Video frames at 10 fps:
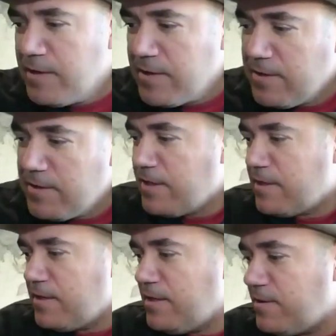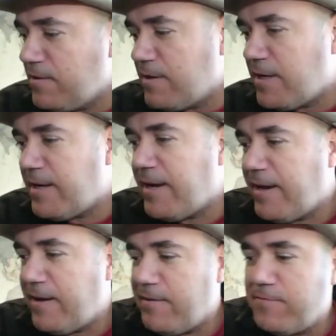Then here I
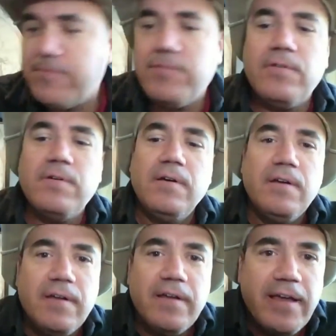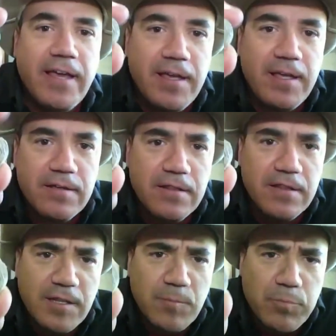have a
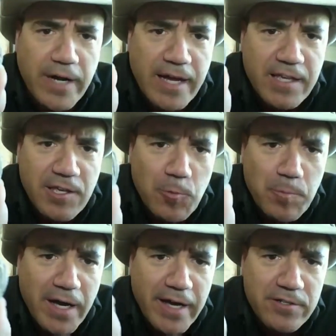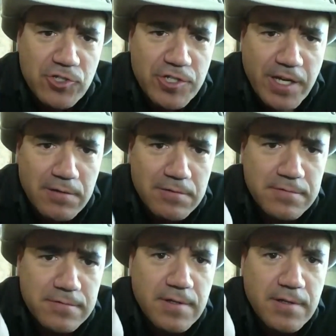little brachiopod shell.
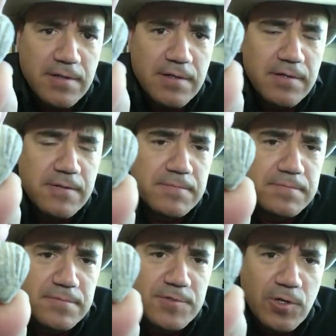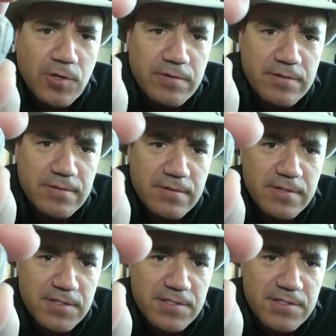So
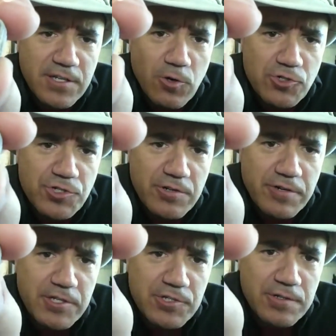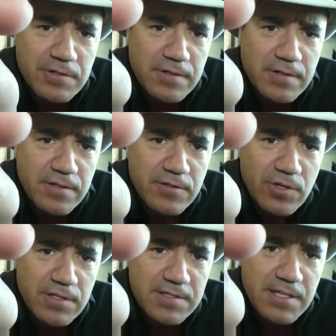this is an ocean creature. You
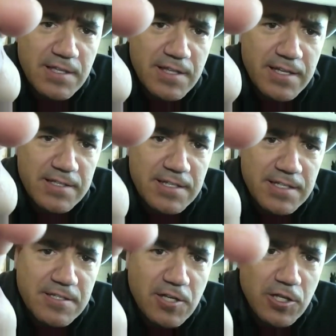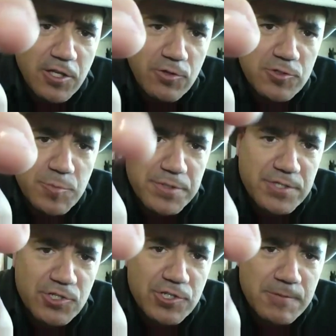can see that it's in its closed
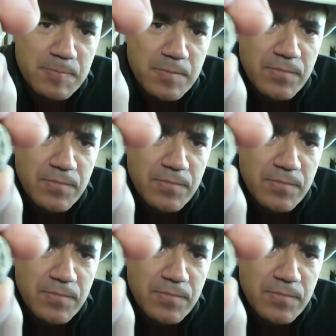position,